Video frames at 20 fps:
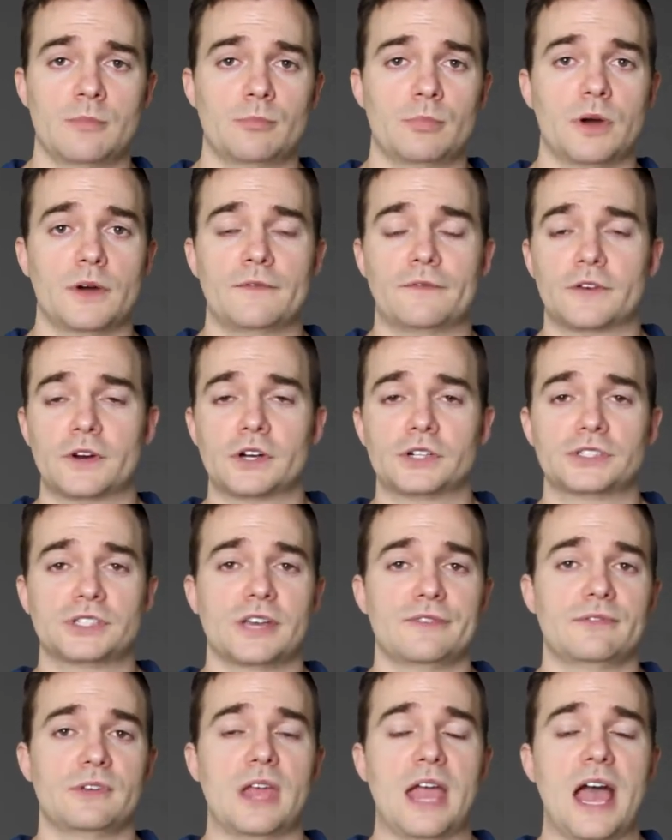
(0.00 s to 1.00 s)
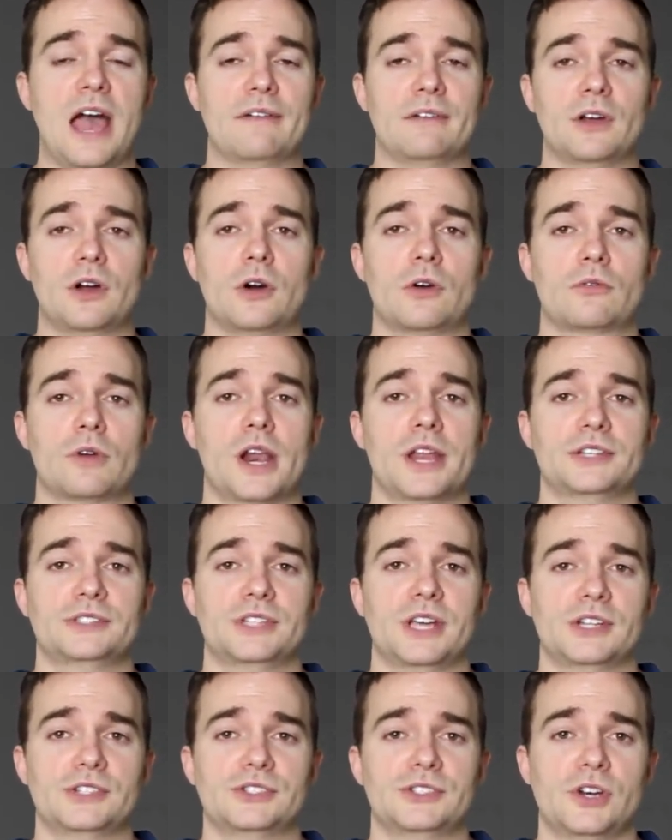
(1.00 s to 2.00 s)
But first, if you haven't already
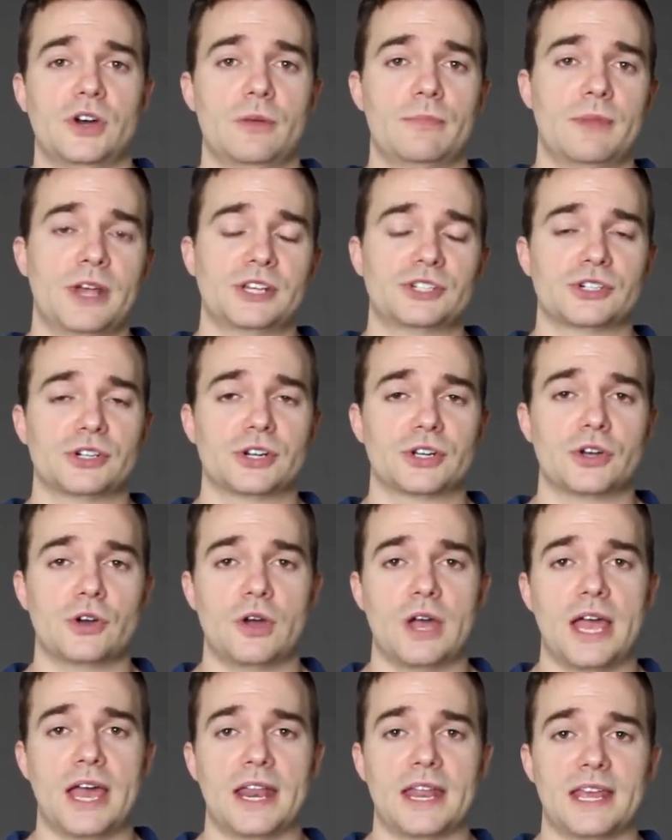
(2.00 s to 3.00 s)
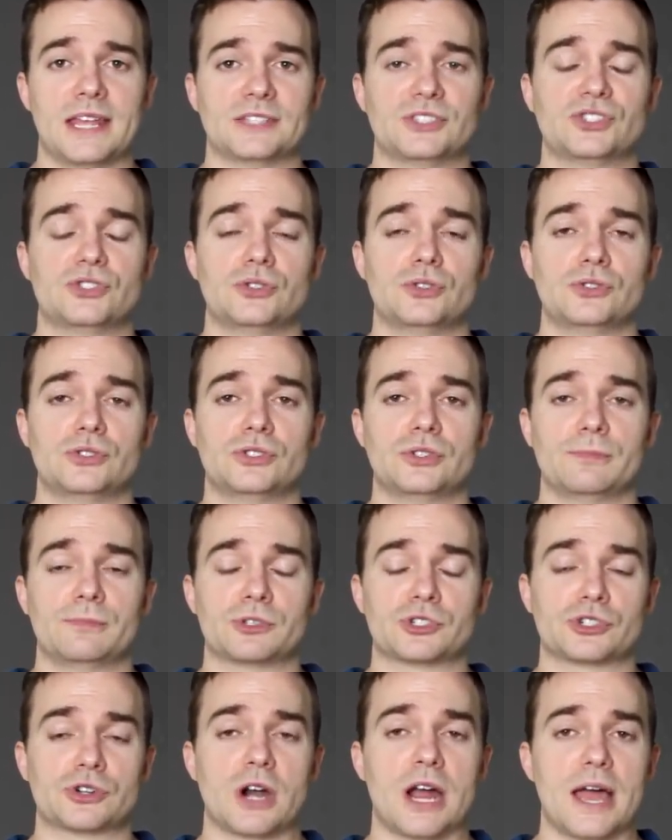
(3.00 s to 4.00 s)
done so, make sure to go ahead and to
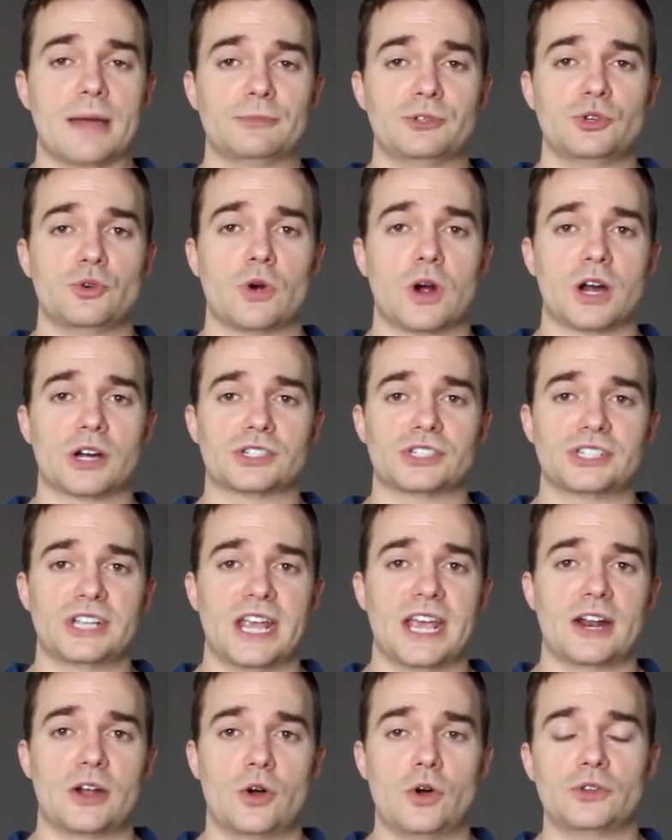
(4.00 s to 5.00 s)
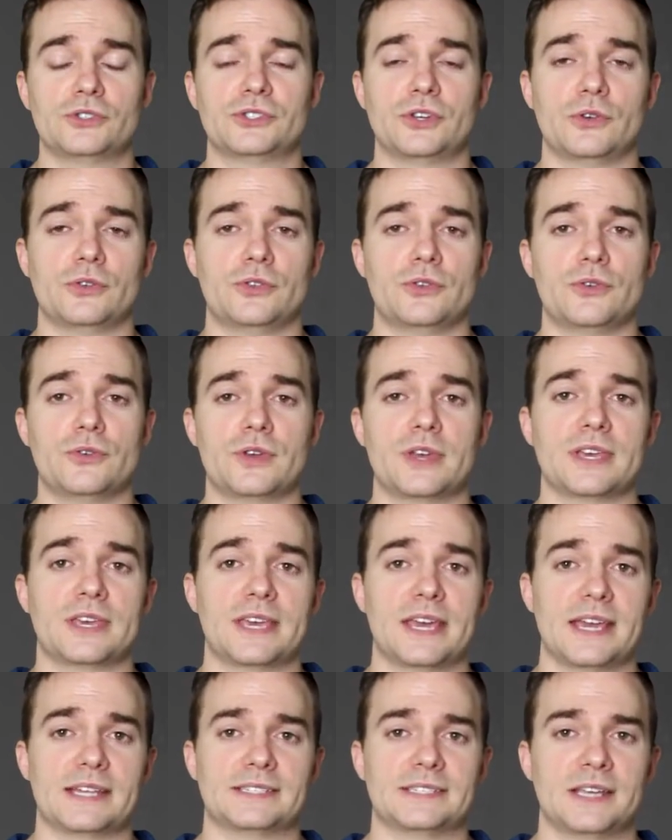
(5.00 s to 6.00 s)
subscribe to our channel so you can
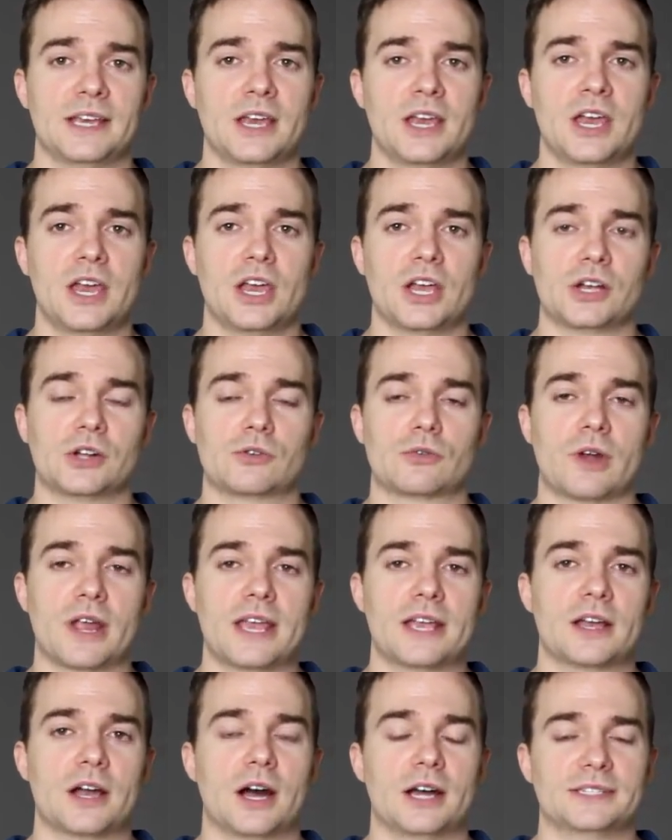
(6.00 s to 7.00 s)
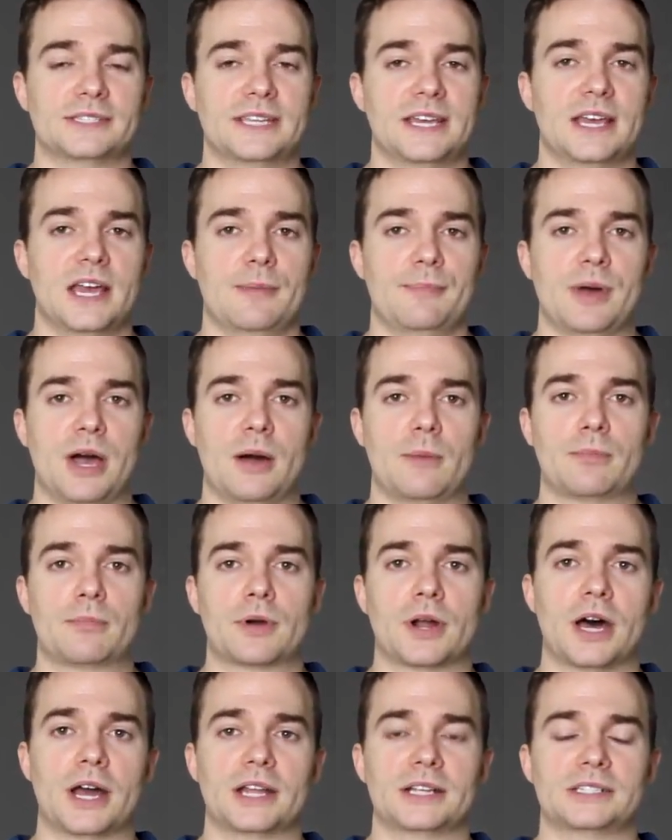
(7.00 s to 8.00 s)
get great content about
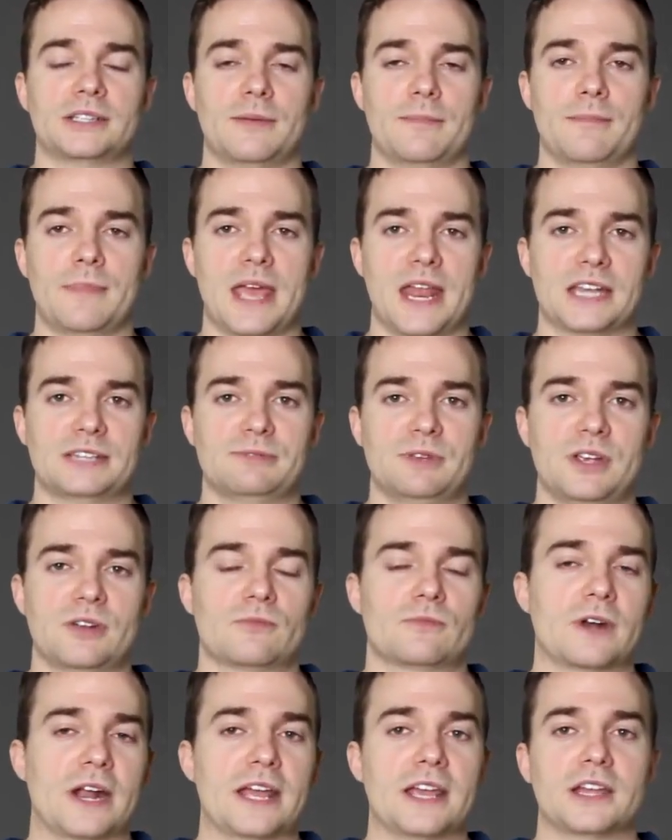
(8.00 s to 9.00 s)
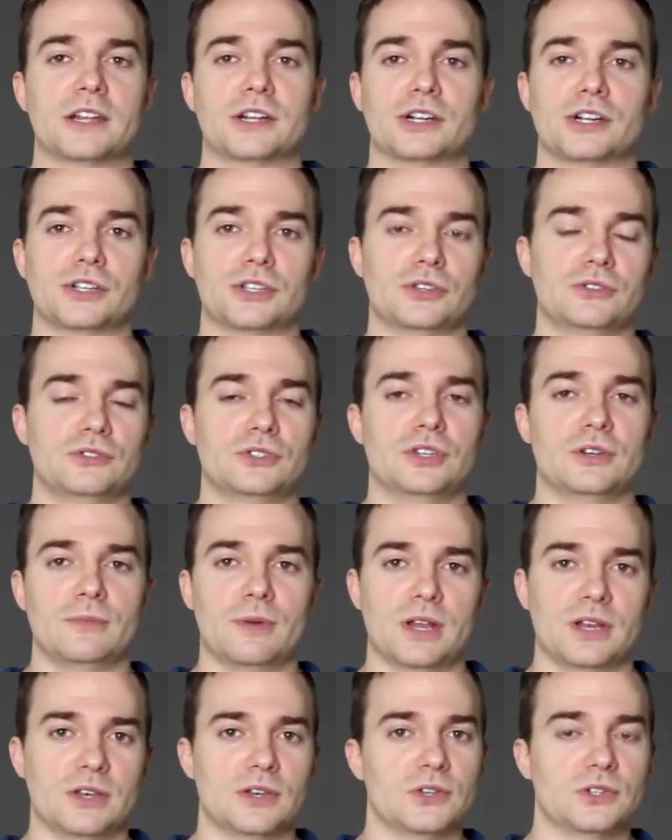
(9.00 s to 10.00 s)
product management right in your
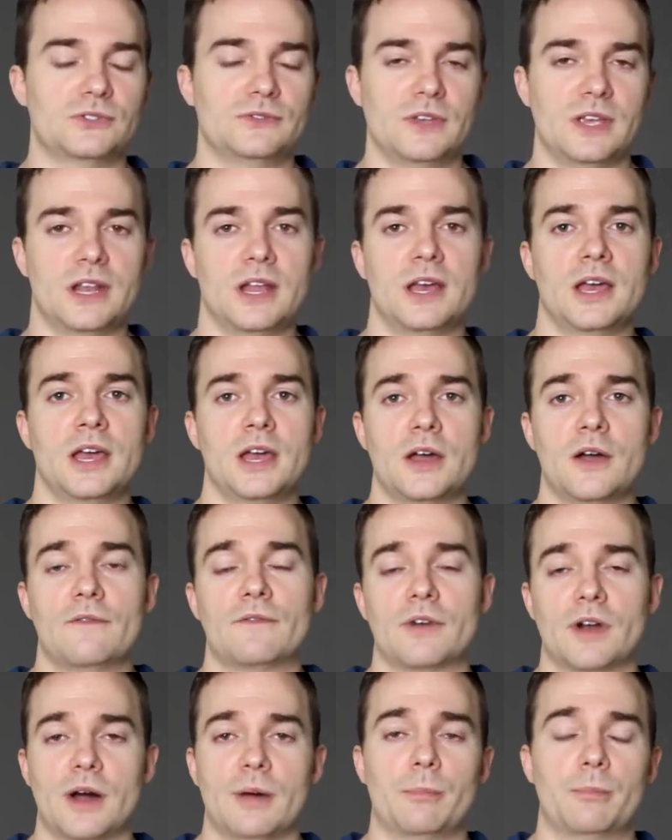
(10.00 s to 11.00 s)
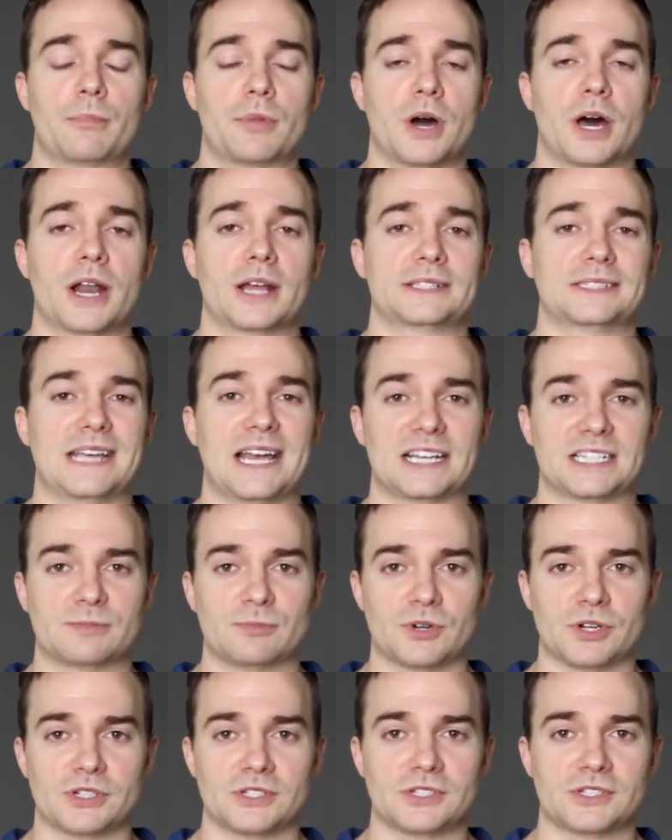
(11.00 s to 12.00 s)
YouTube newsfeed from product
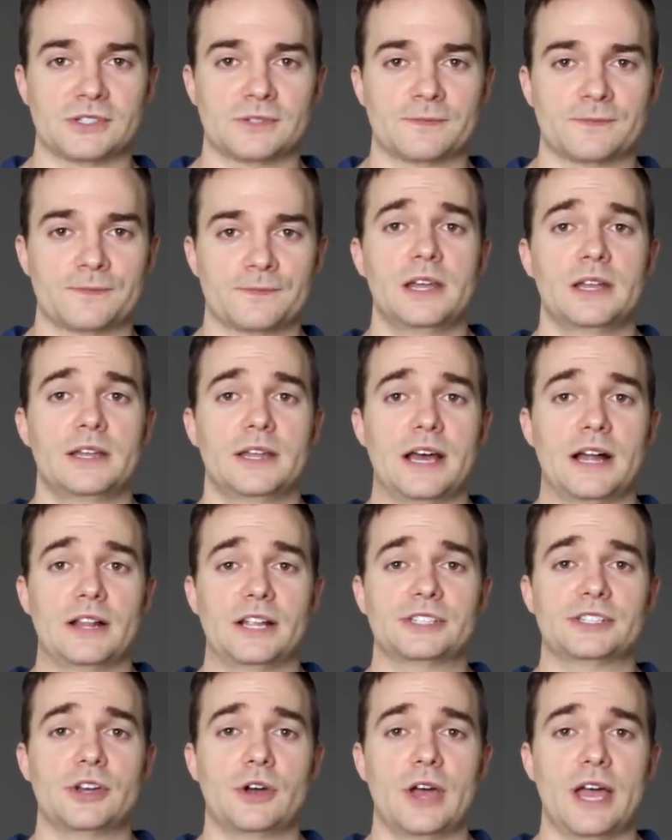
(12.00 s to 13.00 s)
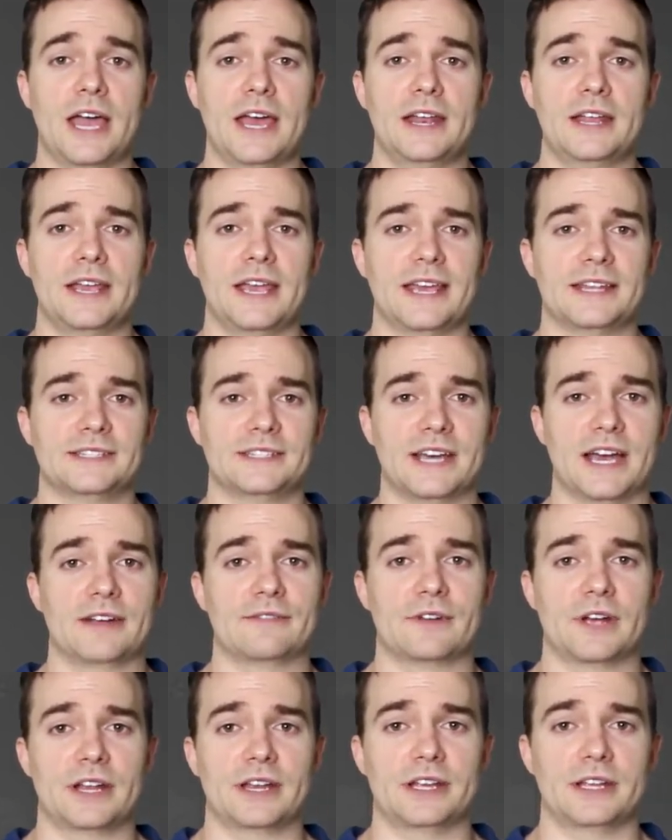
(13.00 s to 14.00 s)
experts. Now let's go ahead and
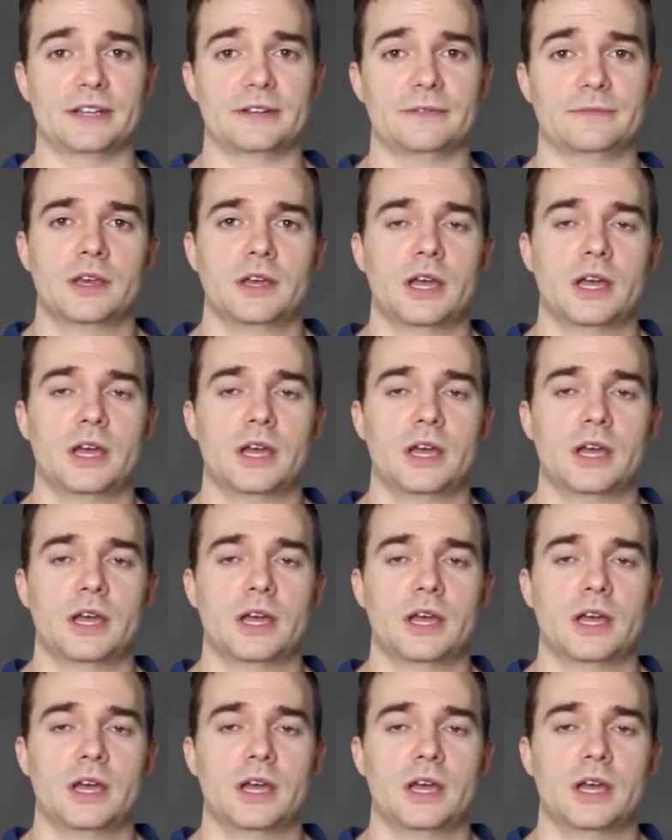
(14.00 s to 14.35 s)
dive right in.